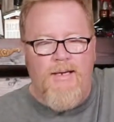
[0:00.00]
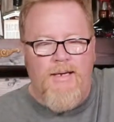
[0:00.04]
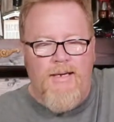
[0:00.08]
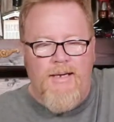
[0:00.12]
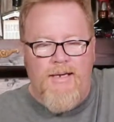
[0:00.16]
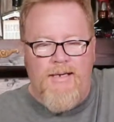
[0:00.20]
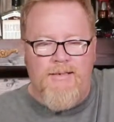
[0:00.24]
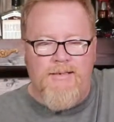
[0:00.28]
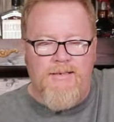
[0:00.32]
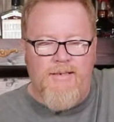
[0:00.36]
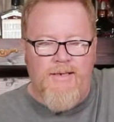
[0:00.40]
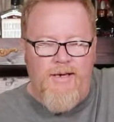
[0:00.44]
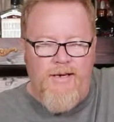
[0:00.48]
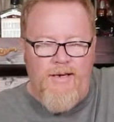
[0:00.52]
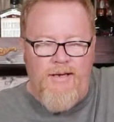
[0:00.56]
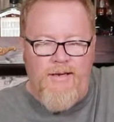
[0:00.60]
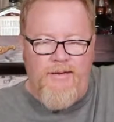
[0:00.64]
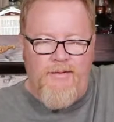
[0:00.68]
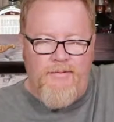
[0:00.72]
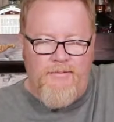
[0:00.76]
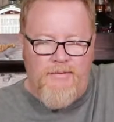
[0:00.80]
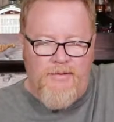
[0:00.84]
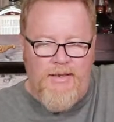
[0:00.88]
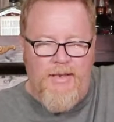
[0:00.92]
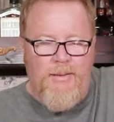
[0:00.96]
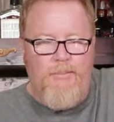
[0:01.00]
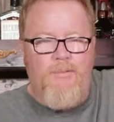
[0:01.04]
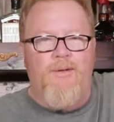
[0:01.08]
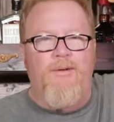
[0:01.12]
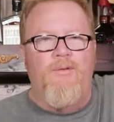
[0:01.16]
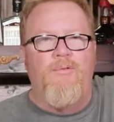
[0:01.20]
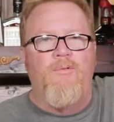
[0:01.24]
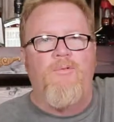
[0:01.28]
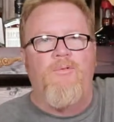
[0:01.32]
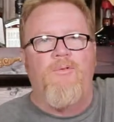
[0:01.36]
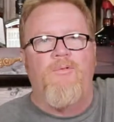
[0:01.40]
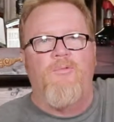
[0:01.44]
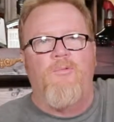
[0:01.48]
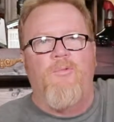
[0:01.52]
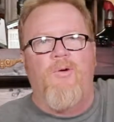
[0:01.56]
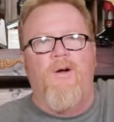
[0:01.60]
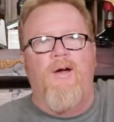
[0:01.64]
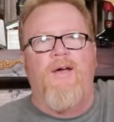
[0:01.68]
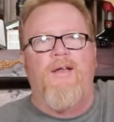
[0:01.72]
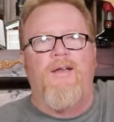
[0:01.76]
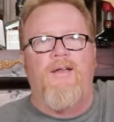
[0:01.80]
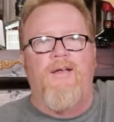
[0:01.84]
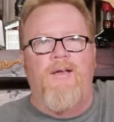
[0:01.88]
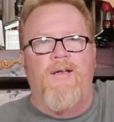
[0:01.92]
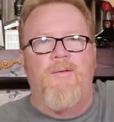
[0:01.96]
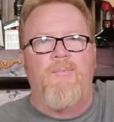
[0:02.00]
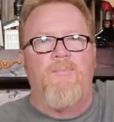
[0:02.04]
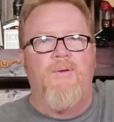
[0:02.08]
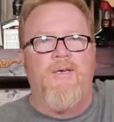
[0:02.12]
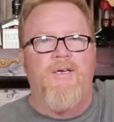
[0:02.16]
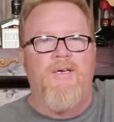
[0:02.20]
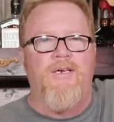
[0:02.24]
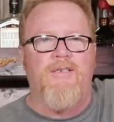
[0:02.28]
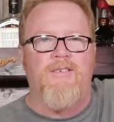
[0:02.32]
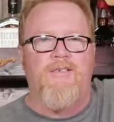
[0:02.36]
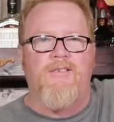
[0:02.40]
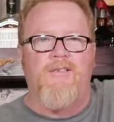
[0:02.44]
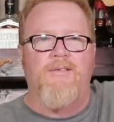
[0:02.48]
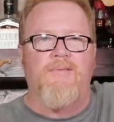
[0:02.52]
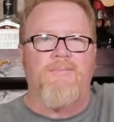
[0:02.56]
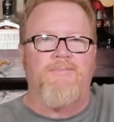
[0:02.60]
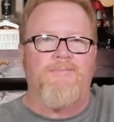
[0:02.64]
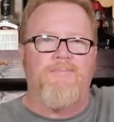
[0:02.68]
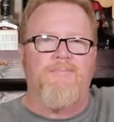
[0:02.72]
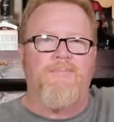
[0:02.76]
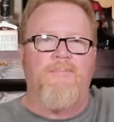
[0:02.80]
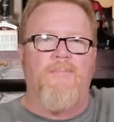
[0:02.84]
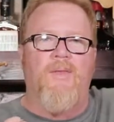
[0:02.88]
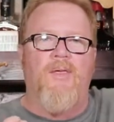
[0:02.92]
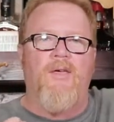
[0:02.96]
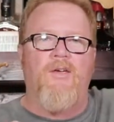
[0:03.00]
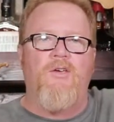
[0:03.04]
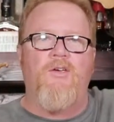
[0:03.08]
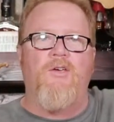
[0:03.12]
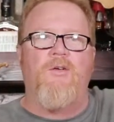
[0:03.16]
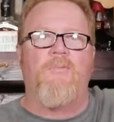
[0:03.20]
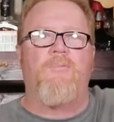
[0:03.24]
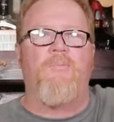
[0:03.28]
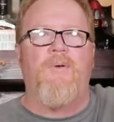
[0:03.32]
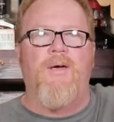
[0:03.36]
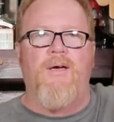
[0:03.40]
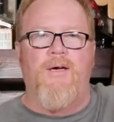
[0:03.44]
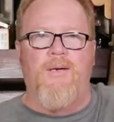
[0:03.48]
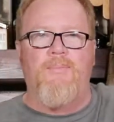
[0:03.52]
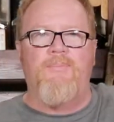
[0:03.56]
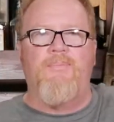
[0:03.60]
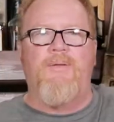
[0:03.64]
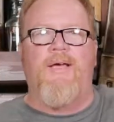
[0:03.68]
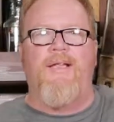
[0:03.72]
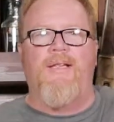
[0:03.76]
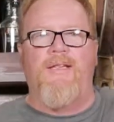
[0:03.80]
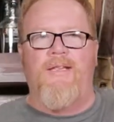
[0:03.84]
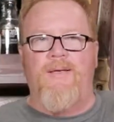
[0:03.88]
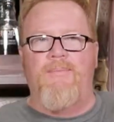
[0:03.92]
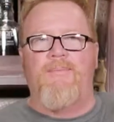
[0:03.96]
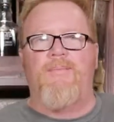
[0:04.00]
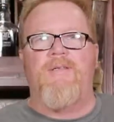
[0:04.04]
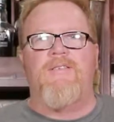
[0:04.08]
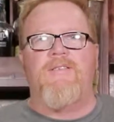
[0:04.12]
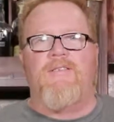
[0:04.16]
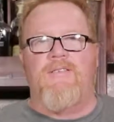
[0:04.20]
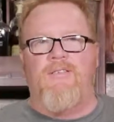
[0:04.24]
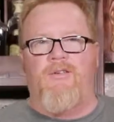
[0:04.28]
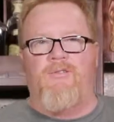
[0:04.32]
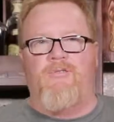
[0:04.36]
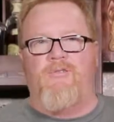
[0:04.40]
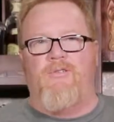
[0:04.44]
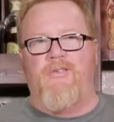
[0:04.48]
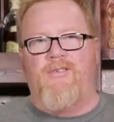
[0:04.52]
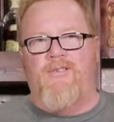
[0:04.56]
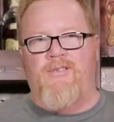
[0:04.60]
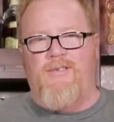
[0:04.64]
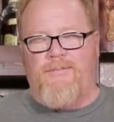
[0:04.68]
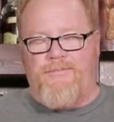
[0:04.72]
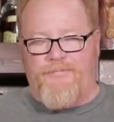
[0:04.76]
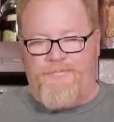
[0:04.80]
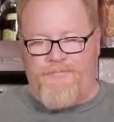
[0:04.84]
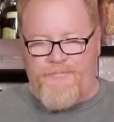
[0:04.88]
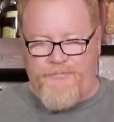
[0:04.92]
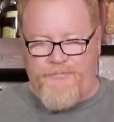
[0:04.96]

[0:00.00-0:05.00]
It's got lemon rind in it because you can pick up that lemon citrus.